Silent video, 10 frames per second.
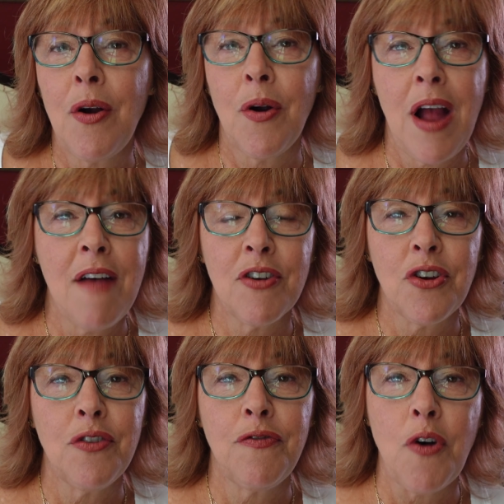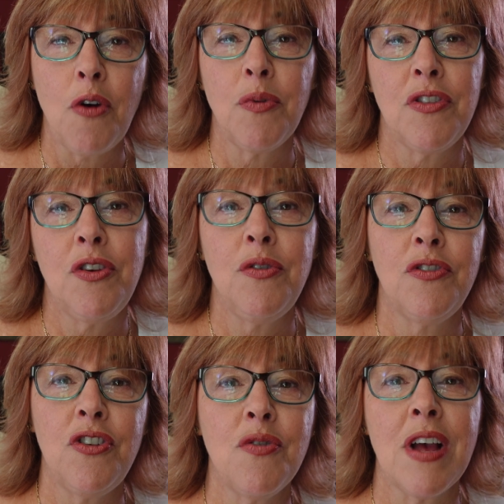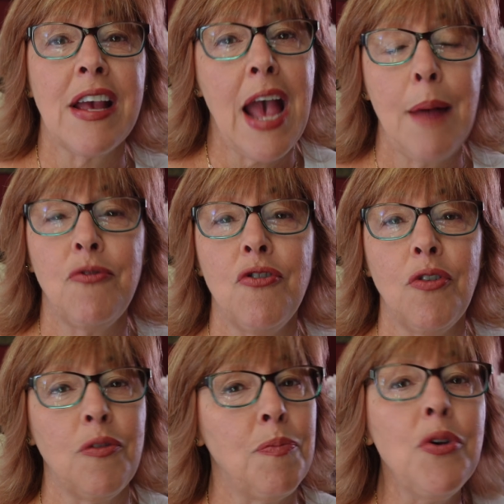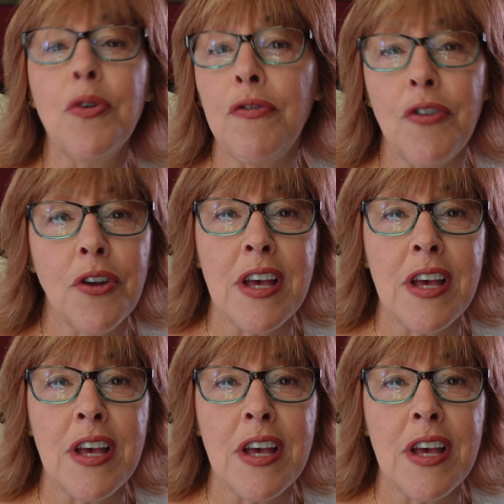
or have a good phone with you so you can capture those beautiful